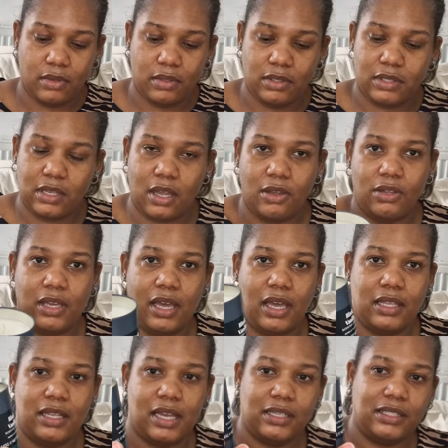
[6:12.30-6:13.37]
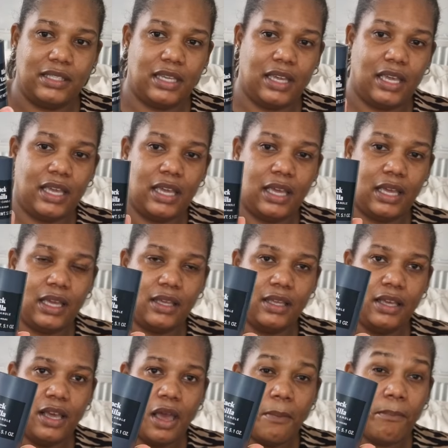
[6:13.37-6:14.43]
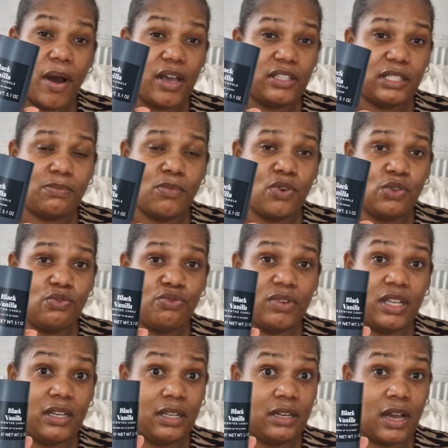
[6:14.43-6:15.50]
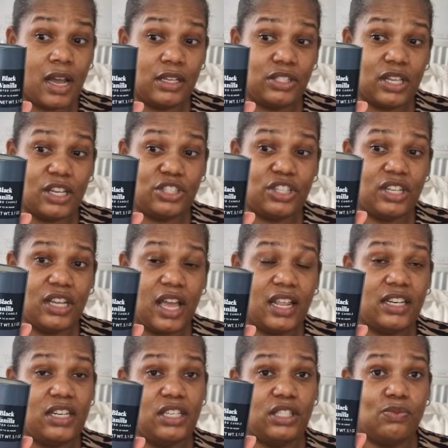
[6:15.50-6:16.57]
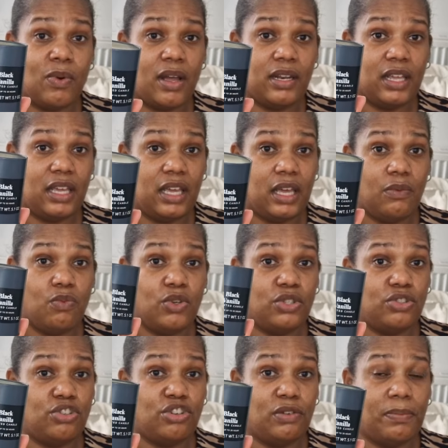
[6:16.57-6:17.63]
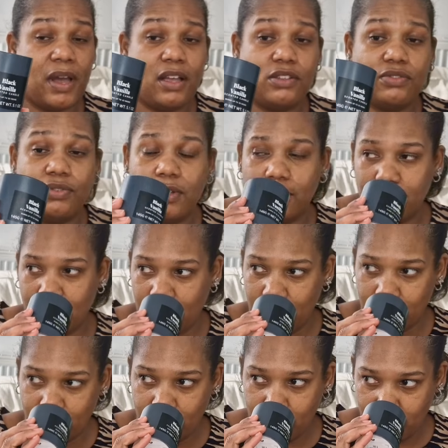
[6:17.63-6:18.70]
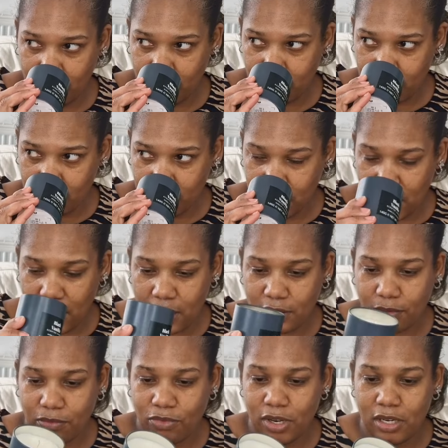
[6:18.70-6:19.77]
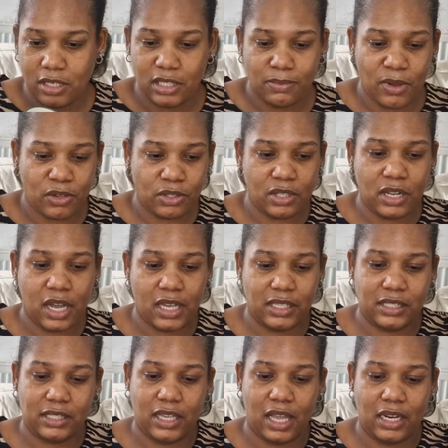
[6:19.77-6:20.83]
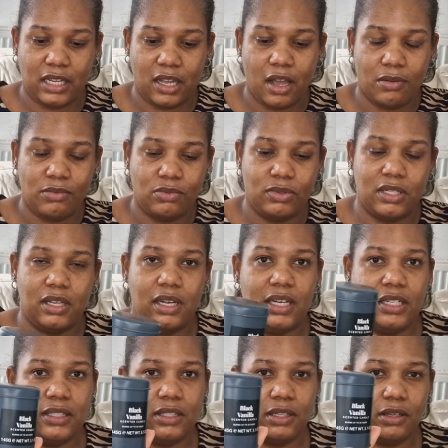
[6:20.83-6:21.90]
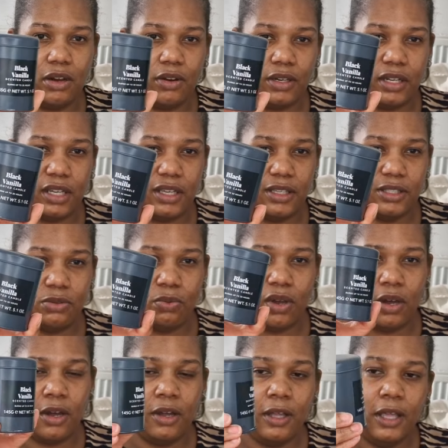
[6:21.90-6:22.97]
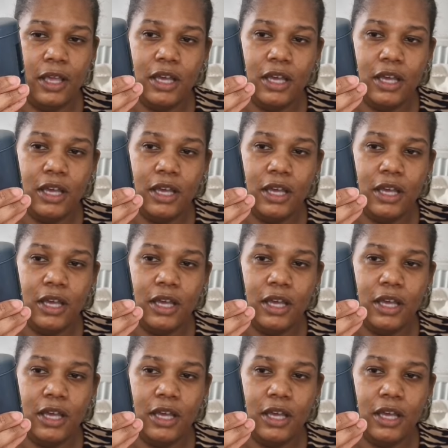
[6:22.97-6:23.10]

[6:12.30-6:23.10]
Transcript: So yeah, that's it here. But it smells really nice actually, and this one here was £2.50. Yeah, really smells nice, and it comes with a lid on it as well.